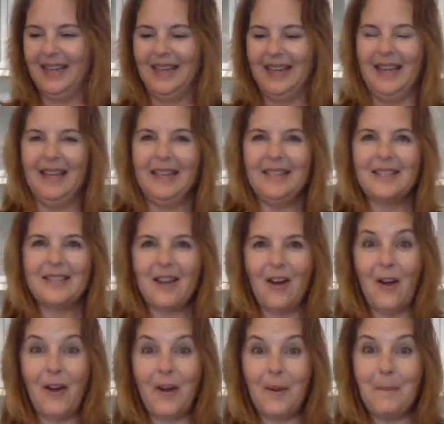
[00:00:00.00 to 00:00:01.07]
It's
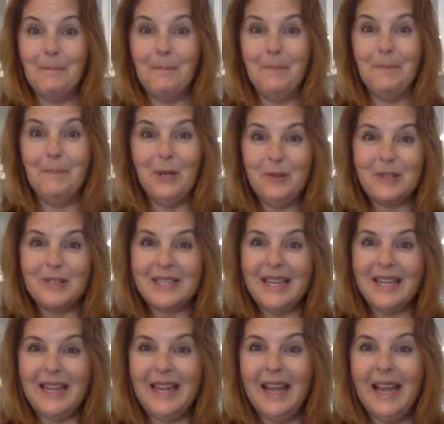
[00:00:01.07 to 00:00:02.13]
our
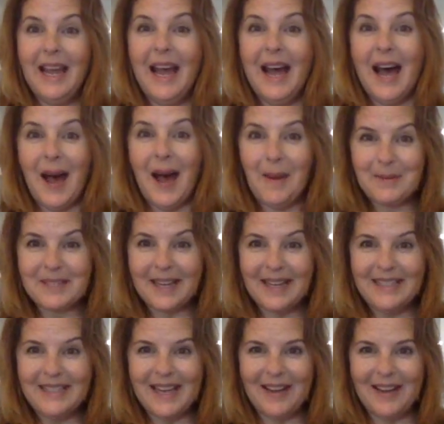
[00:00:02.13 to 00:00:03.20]
boozy upside
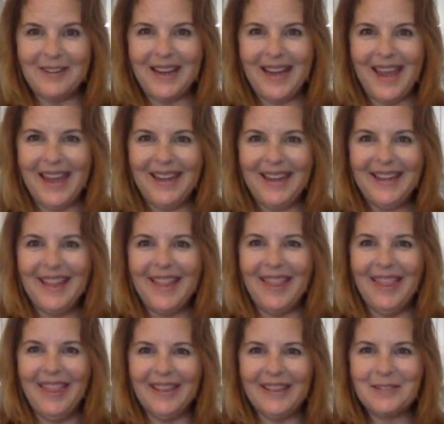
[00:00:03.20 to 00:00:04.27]
down cake.
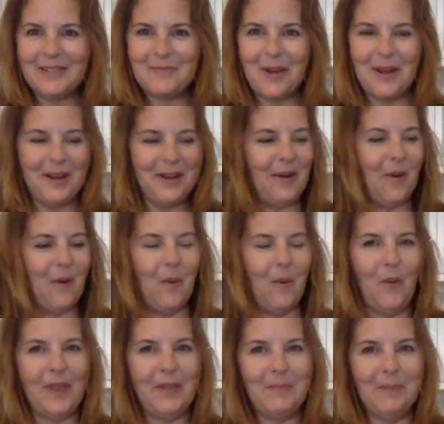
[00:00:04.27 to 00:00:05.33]
This one
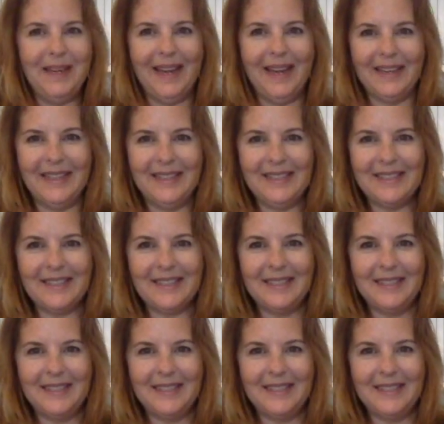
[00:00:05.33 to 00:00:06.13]
with bananas.